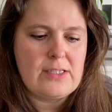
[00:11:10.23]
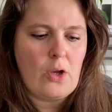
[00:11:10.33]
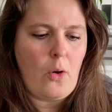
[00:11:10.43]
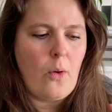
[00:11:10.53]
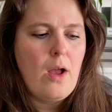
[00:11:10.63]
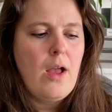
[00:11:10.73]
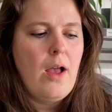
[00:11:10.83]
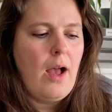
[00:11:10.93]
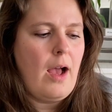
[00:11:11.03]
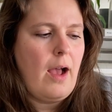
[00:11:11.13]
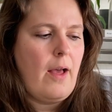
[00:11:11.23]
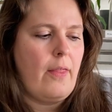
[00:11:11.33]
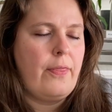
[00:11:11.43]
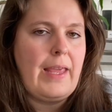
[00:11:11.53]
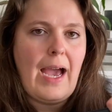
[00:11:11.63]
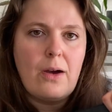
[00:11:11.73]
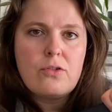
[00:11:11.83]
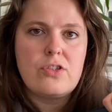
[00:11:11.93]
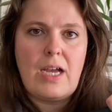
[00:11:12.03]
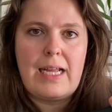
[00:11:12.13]
So the
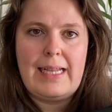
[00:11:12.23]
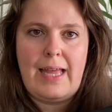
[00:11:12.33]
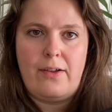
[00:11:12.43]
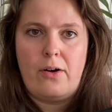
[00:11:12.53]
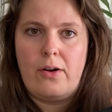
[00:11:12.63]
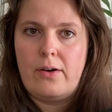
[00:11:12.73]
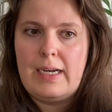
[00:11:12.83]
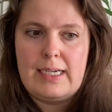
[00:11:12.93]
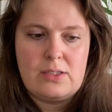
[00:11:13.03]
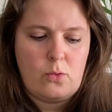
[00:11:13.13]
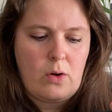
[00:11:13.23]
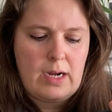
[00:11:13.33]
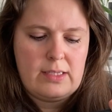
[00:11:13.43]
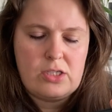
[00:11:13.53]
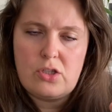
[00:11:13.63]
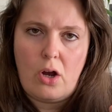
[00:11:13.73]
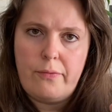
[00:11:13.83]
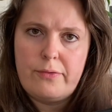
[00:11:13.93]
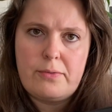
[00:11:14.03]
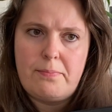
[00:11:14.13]
outside leather is quite soft,